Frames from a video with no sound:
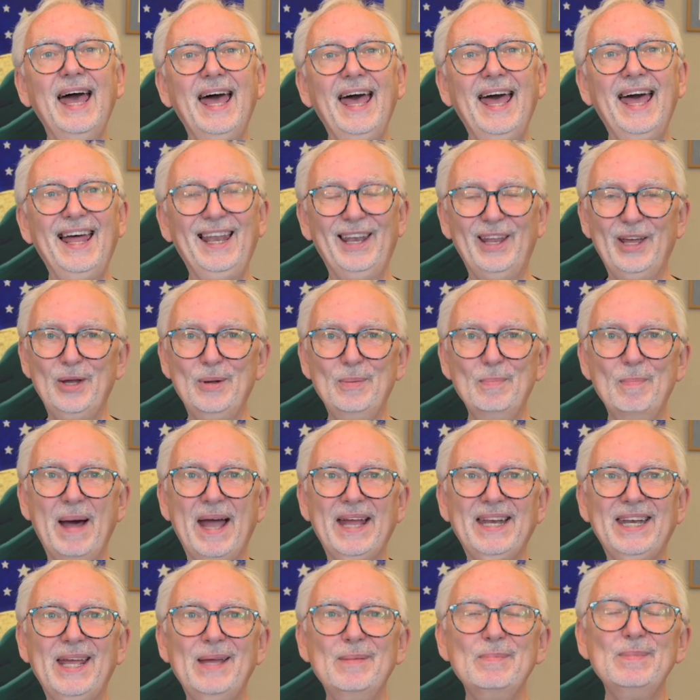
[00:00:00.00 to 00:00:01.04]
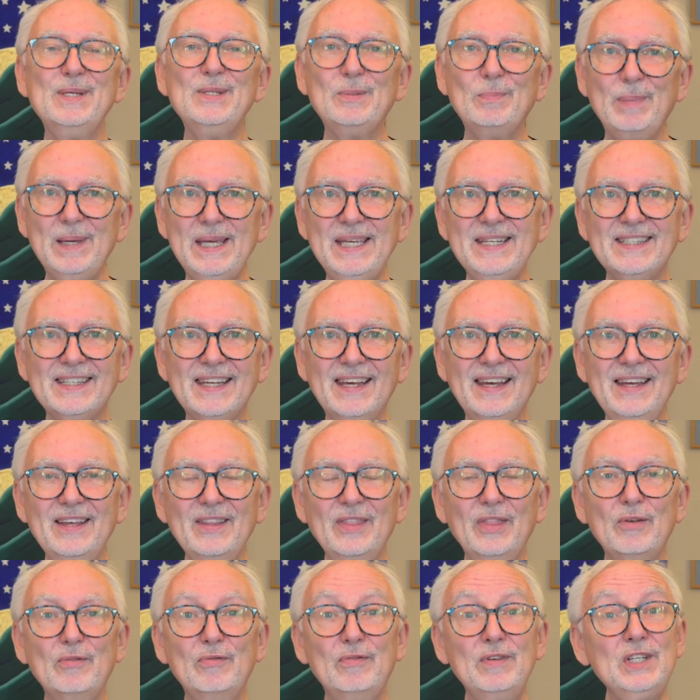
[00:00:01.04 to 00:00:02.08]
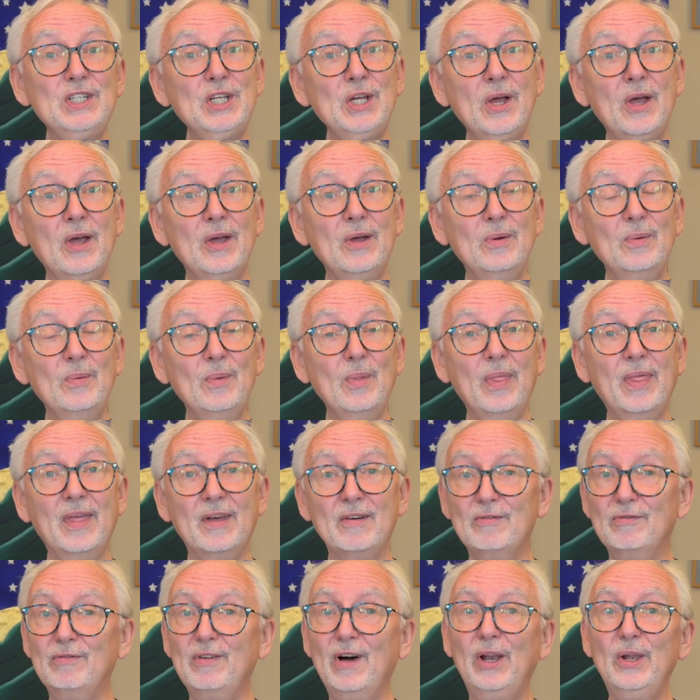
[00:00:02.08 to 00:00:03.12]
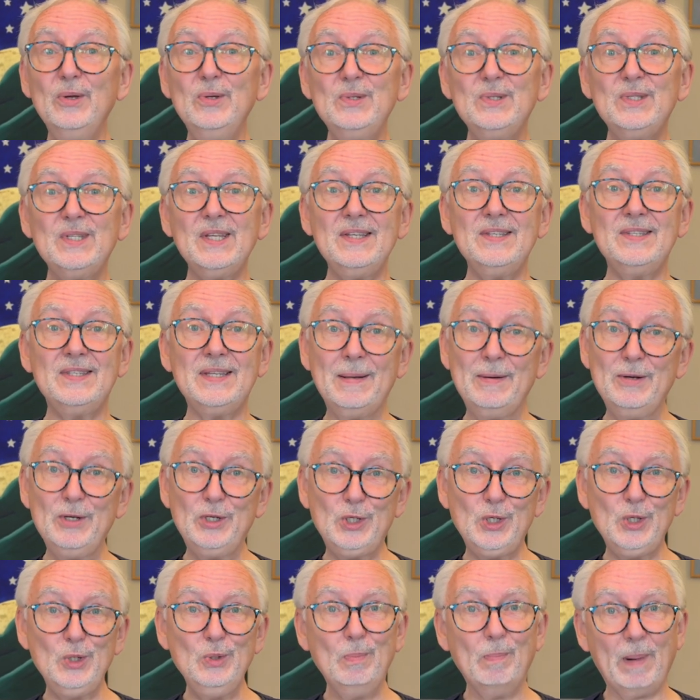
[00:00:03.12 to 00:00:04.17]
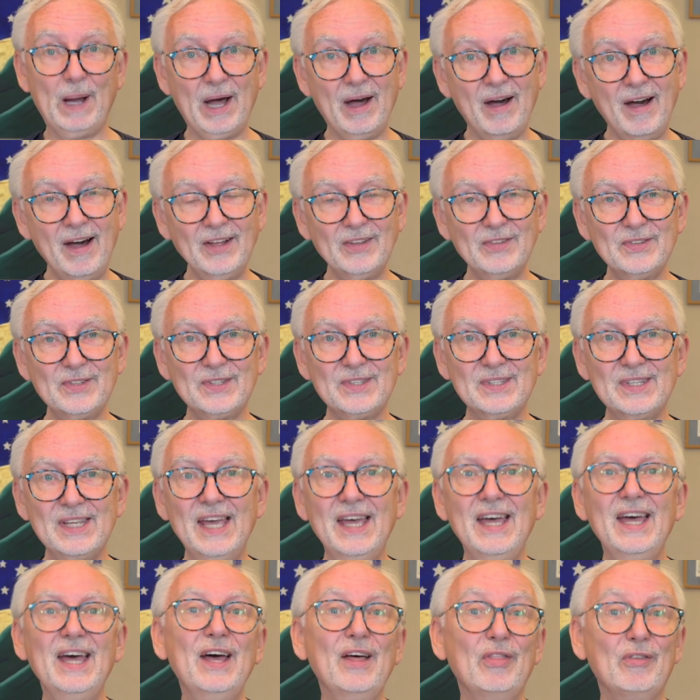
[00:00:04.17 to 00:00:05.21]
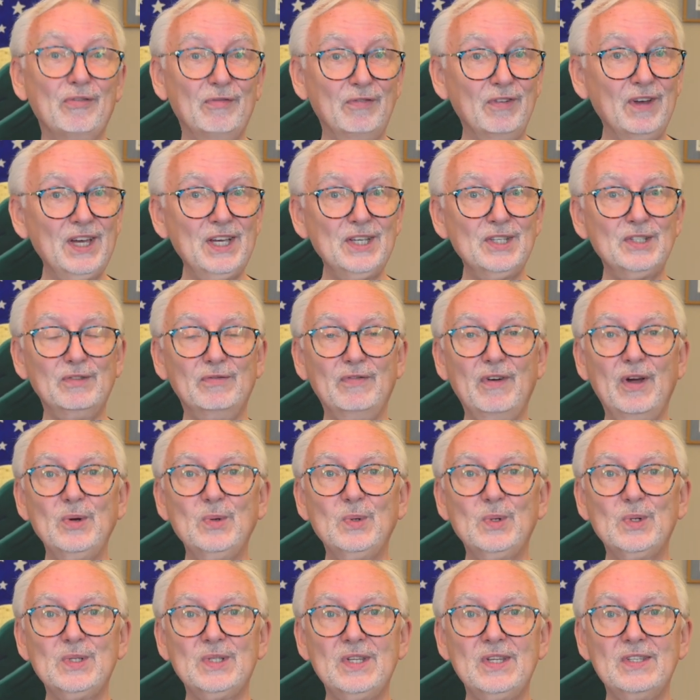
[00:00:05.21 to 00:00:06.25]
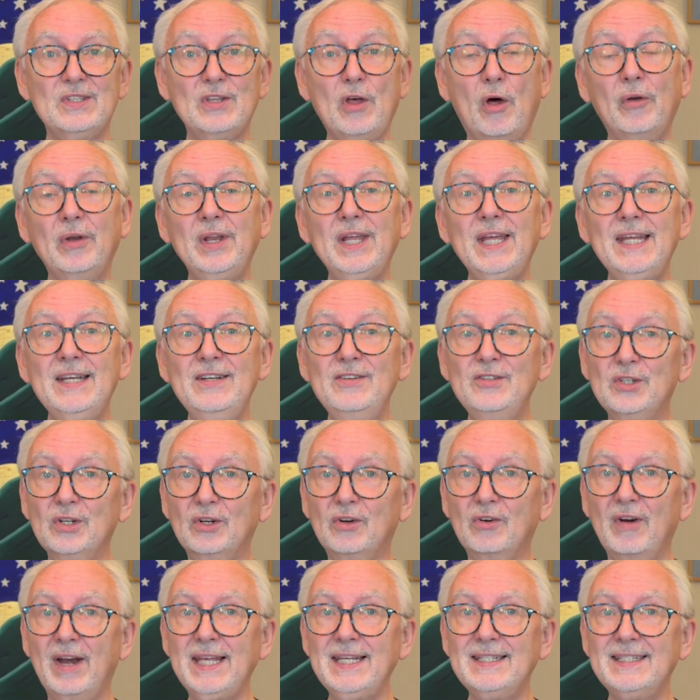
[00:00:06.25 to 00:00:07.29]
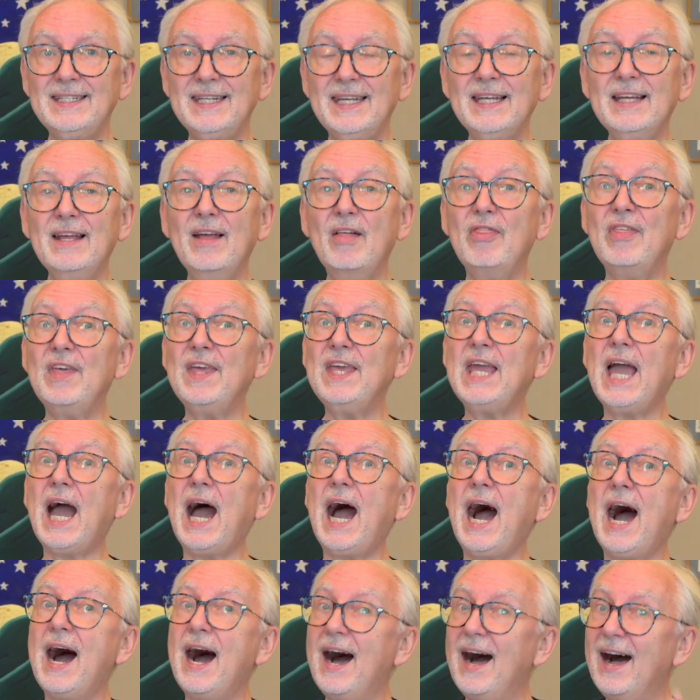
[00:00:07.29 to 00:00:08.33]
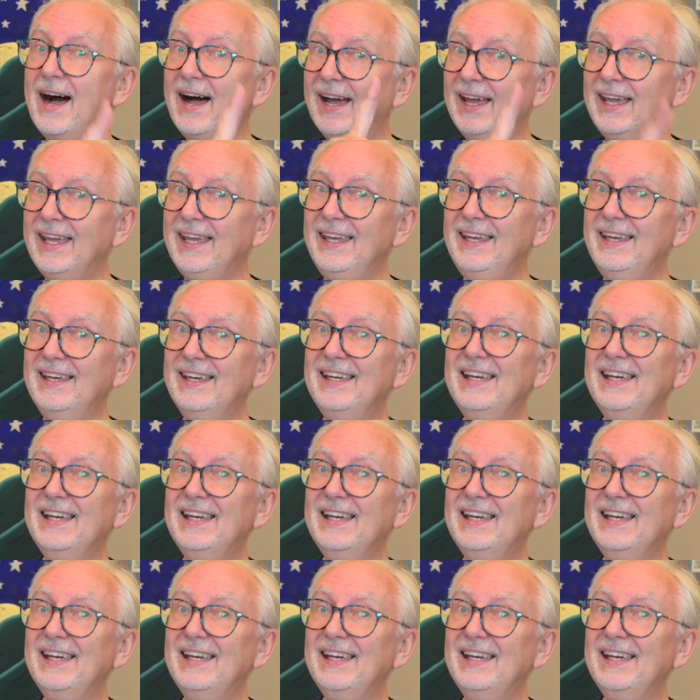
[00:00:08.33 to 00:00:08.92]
Hello, my name is Peter. The video that follows is in two parts. The first focuses on integrating the I,